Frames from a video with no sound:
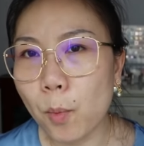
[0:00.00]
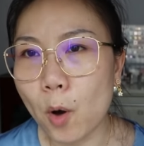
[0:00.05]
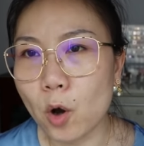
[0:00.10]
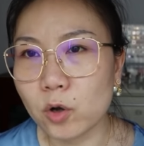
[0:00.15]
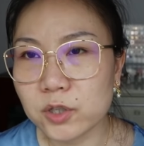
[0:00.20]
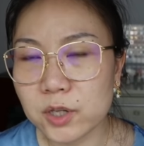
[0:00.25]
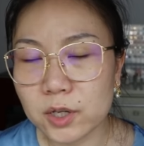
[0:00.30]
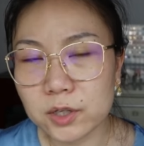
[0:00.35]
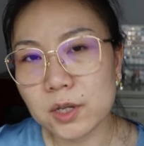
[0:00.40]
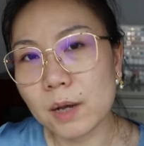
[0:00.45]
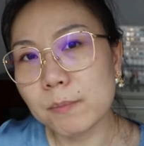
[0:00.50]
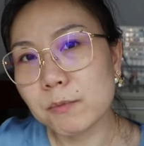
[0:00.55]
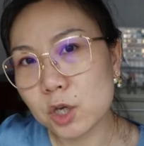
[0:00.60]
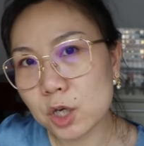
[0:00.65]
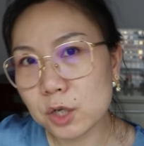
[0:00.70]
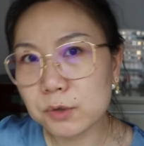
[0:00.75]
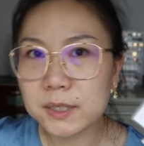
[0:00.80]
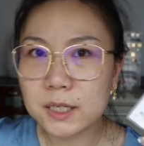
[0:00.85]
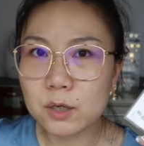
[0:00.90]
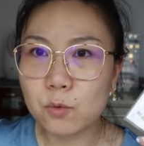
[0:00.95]
boxes. I'm
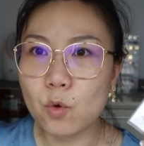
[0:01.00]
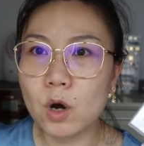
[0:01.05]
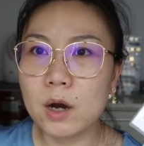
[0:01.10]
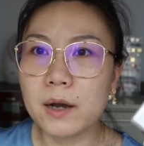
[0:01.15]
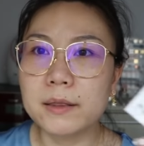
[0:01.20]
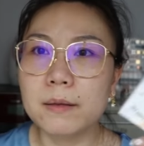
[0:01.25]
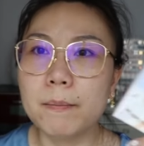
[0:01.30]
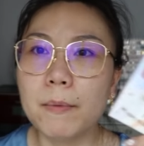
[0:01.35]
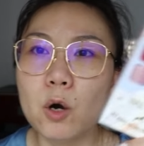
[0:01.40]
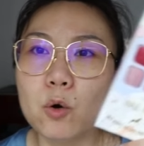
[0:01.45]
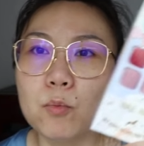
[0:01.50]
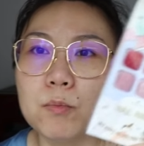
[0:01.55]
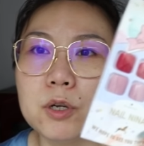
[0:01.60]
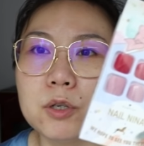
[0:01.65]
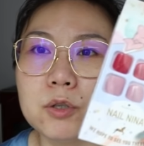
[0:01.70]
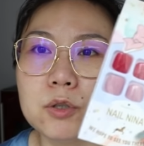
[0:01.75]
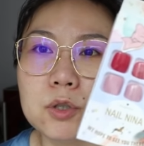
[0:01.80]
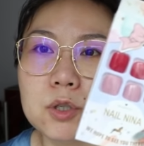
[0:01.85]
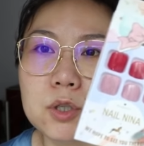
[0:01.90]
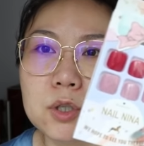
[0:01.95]
using one at the
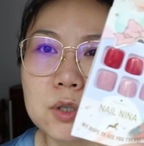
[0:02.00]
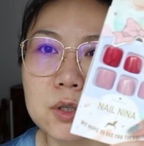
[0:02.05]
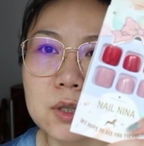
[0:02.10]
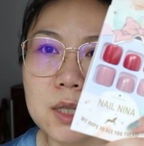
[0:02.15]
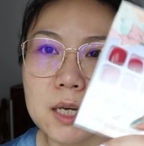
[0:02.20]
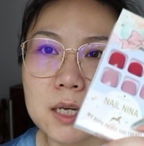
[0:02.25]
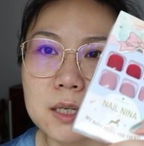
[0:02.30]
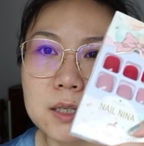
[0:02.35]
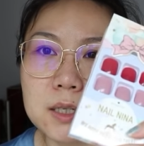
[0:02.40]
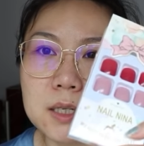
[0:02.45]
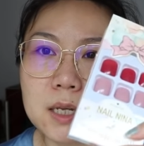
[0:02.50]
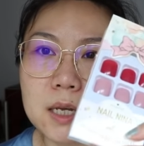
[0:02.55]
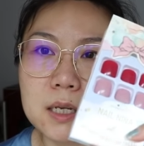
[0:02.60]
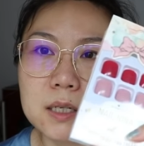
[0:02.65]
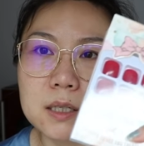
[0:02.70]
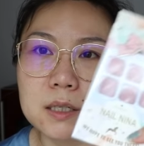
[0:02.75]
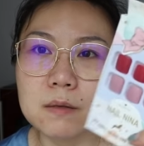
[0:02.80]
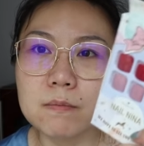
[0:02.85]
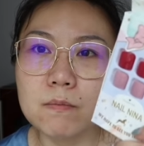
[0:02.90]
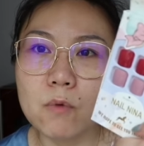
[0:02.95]
moment. This
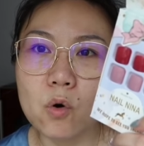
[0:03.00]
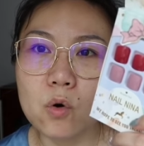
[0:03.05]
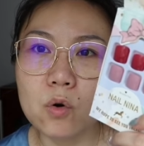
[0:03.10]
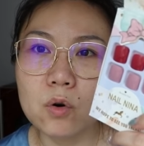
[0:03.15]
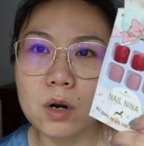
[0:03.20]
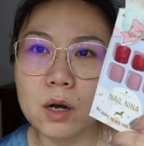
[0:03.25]
is more